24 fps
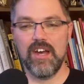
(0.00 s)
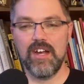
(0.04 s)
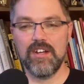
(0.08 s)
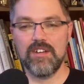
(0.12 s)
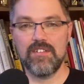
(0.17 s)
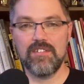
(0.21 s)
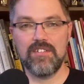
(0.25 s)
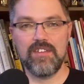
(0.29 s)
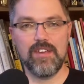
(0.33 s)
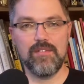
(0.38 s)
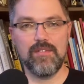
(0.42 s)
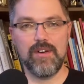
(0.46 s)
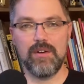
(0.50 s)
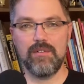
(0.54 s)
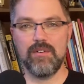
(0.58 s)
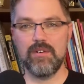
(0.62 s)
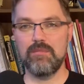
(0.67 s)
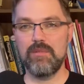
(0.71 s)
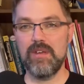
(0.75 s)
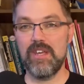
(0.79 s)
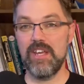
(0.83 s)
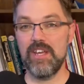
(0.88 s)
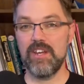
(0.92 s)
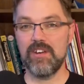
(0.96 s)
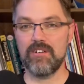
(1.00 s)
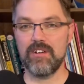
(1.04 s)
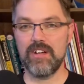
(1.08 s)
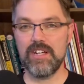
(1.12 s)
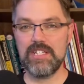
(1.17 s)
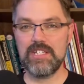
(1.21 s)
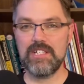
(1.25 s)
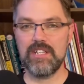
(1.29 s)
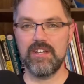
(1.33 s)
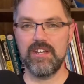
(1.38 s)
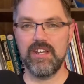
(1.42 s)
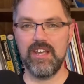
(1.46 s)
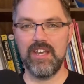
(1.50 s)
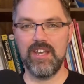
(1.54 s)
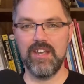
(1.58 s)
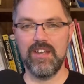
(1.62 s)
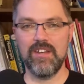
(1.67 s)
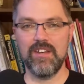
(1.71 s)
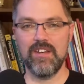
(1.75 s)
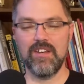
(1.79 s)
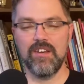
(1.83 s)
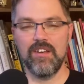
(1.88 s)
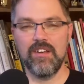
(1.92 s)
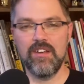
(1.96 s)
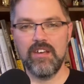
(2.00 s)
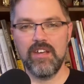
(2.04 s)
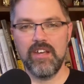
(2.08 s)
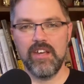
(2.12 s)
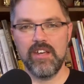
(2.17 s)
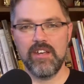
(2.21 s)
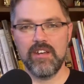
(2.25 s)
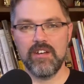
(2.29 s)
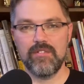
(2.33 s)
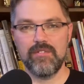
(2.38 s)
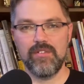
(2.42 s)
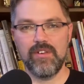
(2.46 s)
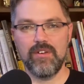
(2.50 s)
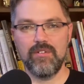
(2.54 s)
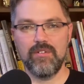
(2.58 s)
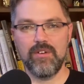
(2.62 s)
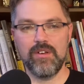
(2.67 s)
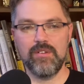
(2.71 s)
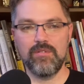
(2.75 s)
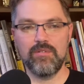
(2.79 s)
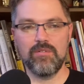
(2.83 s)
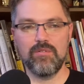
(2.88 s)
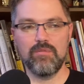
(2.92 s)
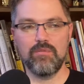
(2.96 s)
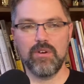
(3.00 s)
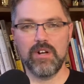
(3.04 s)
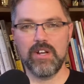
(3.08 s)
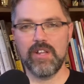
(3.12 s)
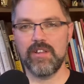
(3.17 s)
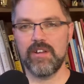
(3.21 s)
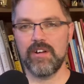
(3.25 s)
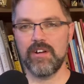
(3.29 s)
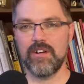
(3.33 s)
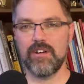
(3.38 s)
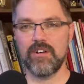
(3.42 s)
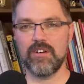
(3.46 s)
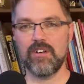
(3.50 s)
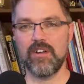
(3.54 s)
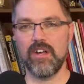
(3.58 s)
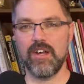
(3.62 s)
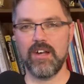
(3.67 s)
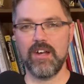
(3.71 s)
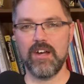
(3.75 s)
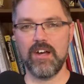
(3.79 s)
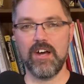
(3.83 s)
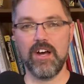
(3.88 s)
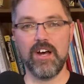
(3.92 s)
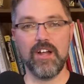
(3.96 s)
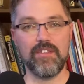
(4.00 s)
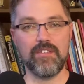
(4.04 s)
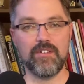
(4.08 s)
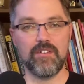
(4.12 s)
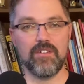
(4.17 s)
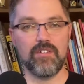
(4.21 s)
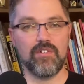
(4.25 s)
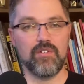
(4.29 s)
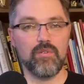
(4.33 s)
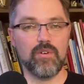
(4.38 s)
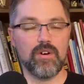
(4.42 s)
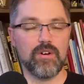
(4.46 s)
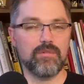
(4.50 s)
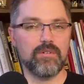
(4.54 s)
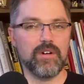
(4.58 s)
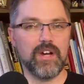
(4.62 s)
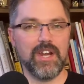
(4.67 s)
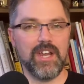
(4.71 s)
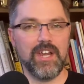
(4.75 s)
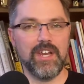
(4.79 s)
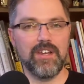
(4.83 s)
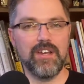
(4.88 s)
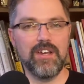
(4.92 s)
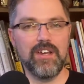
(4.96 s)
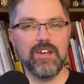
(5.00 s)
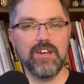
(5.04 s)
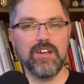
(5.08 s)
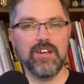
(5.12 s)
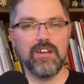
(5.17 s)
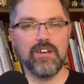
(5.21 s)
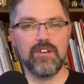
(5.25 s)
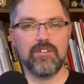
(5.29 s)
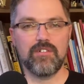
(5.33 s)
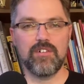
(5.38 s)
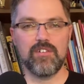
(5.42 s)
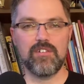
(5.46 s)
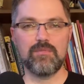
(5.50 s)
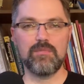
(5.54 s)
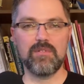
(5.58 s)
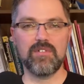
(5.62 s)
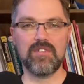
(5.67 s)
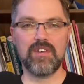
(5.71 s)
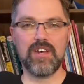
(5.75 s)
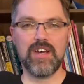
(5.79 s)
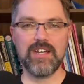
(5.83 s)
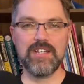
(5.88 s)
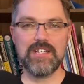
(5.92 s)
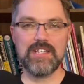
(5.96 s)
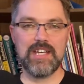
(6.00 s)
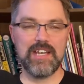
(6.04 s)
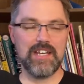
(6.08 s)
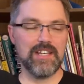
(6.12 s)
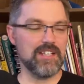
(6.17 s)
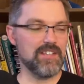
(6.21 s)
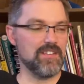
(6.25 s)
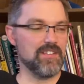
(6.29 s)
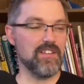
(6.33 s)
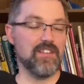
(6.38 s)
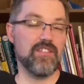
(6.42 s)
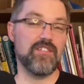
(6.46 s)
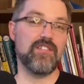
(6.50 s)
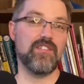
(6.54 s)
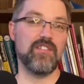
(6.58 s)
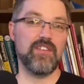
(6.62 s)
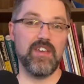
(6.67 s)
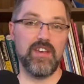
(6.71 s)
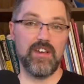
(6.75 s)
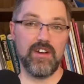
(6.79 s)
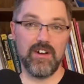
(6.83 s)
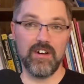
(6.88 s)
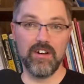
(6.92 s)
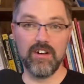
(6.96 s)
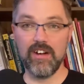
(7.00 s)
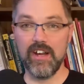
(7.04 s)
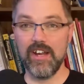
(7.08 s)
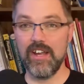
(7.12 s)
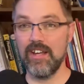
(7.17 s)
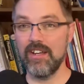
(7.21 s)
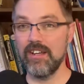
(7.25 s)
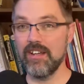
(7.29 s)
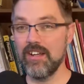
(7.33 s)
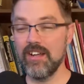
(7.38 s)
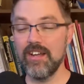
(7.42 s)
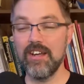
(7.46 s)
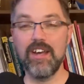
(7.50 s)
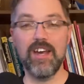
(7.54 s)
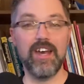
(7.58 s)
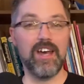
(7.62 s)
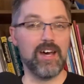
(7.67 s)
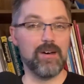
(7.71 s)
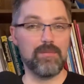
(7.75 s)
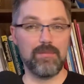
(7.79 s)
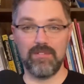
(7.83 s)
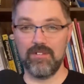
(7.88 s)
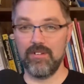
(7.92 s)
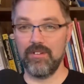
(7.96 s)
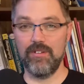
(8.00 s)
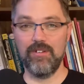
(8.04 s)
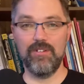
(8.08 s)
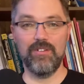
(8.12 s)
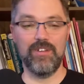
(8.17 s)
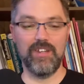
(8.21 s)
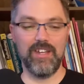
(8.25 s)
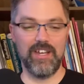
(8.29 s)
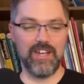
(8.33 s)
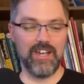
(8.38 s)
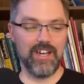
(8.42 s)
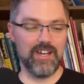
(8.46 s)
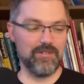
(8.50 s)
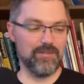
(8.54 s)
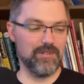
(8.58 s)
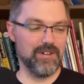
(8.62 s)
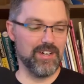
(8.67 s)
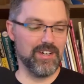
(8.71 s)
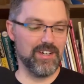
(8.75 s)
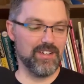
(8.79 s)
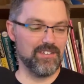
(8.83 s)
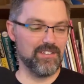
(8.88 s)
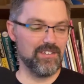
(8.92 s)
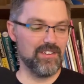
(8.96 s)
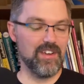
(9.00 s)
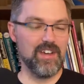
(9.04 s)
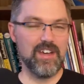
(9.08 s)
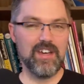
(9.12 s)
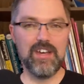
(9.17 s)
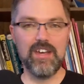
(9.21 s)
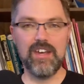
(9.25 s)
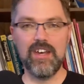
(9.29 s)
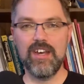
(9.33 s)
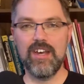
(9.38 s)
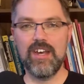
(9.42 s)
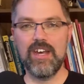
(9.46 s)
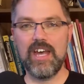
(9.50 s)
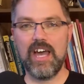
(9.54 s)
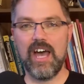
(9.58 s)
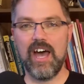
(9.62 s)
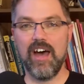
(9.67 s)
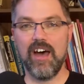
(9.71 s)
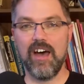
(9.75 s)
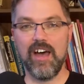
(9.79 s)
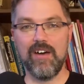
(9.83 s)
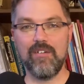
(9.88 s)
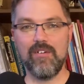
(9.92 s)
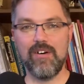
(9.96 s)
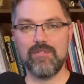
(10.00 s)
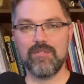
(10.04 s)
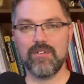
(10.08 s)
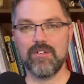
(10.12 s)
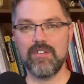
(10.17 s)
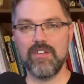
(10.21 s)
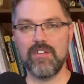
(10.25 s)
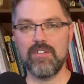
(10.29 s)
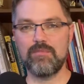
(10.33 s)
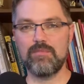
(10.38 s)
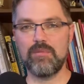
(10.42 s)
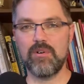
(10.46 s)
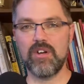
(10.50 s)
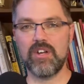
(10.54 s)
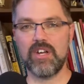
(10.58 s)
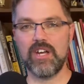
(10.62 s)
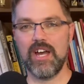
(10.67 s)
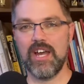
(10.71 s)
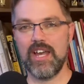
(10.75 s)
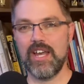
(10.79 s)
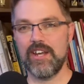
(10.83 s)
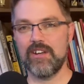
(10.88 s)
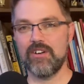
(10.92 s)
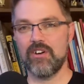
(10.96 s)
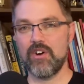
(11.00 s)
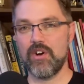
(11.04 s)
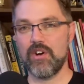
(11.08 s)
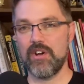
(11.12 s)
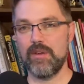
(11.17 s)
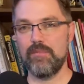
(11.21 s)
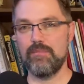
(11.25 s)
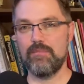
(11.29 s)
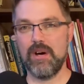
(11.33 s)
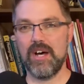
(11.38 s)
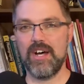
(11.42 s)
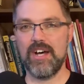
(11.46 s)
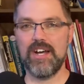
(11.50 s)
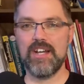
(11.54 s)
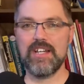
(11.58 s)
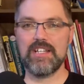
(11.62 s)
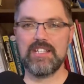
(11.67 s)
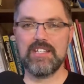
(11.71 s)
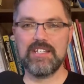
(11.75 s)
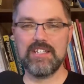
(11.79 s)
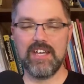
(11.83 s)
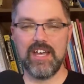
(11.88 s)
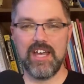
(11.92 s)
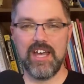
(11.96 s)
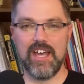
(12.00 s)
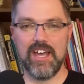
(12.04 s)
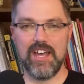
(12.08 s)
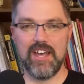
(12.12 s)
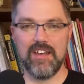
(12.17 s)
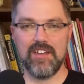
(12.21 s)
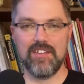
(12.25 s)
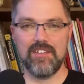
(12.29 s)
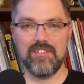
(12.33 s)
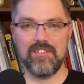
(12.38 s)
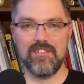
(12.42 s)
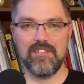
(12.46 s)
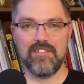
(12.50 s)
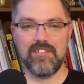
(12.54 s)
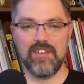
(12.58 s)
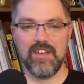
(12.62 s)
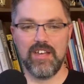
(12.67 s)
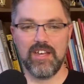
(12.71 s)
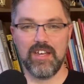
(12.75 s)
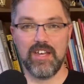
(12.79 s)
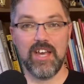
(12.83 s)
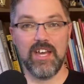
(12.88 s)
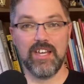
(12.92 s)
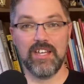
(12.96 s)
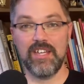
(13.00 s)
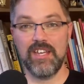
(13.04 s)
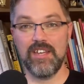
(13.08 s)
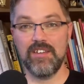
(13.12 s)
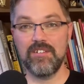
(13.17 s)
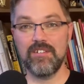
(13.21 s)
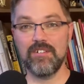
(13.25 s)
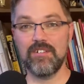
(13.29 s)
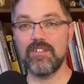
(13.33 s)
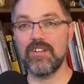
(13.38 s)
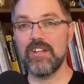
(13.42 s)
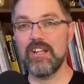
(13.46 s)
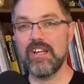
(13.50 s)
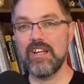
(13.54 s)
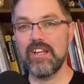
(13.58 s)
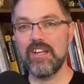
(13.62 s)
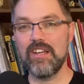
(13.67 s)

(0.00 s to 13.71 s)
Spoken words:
to see if I would be interested in interviewing one of their authors who are writing Christmas content this year. And absolutely, I was. However, this book I had already bought as a Kindle